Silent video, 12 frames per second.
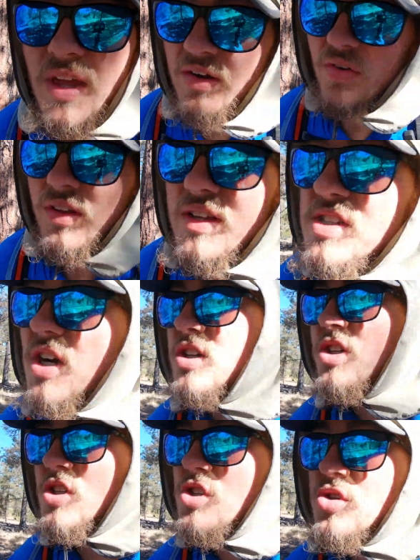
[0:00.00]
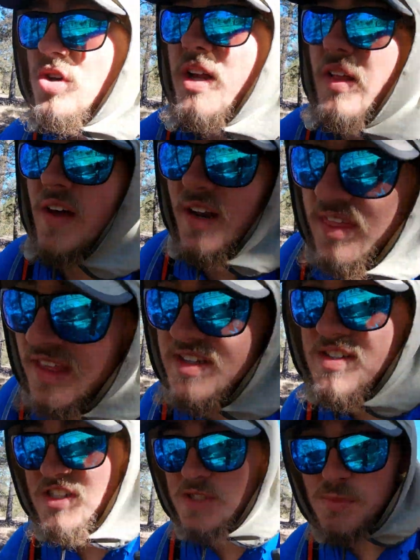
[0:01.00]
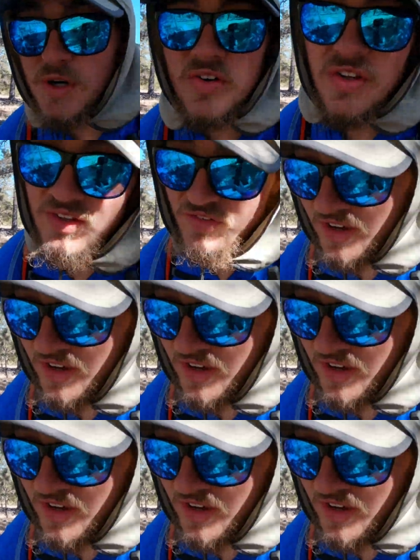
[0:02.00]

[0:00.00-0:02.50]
and really start to destroy a lot of things and spread really